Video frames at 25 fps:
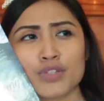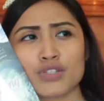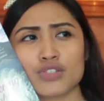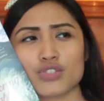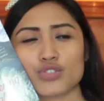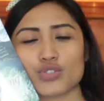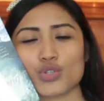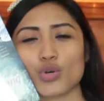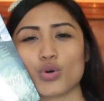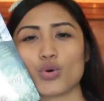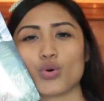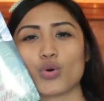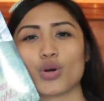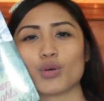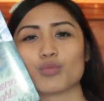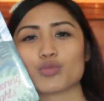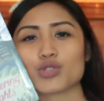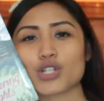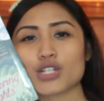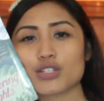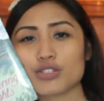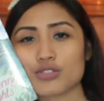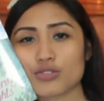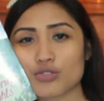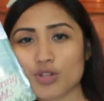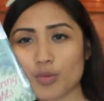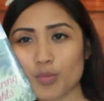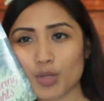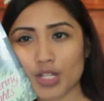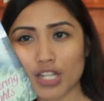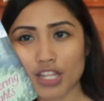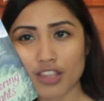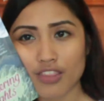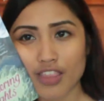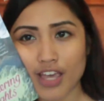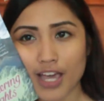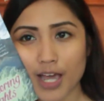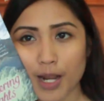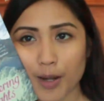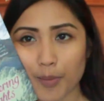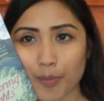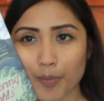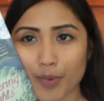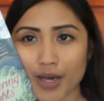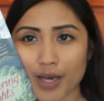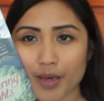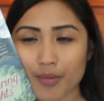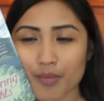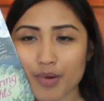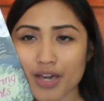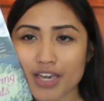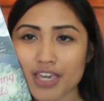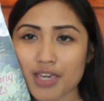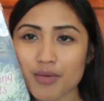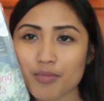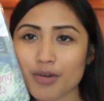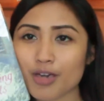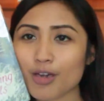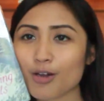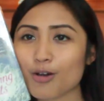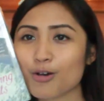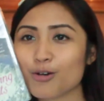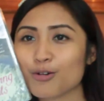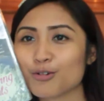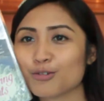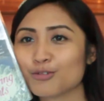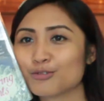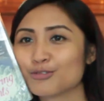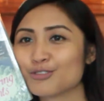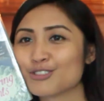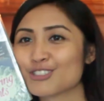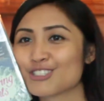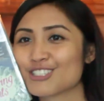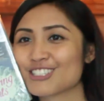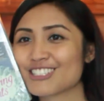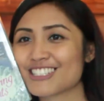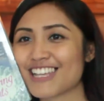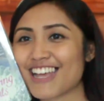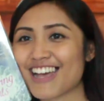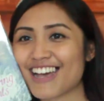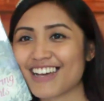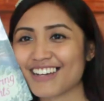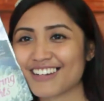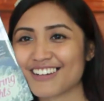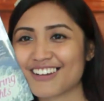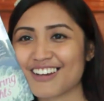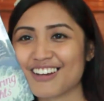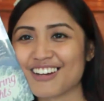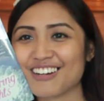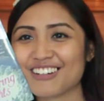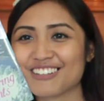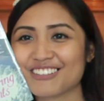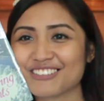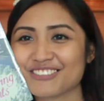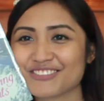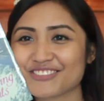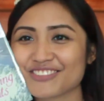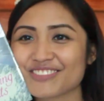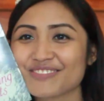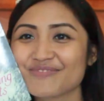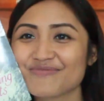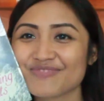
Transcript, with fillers: So I'm trying to remedy that by buying my own stack of